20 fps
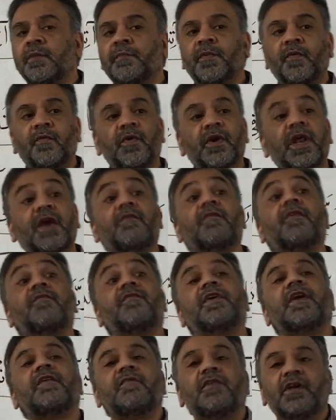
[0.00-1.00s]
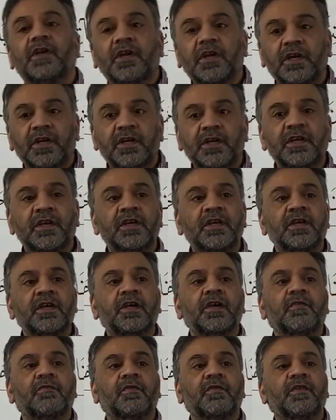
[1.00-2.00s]
but whatever we have learned,
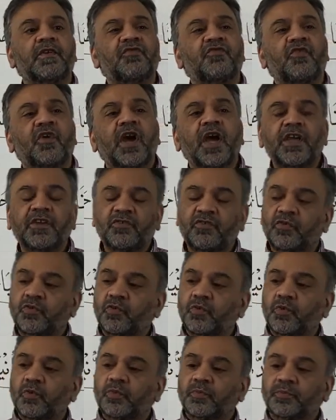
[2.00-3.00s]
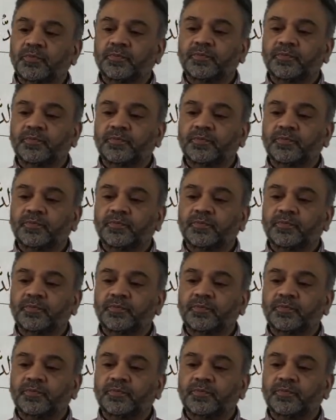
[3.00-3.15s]
we will try to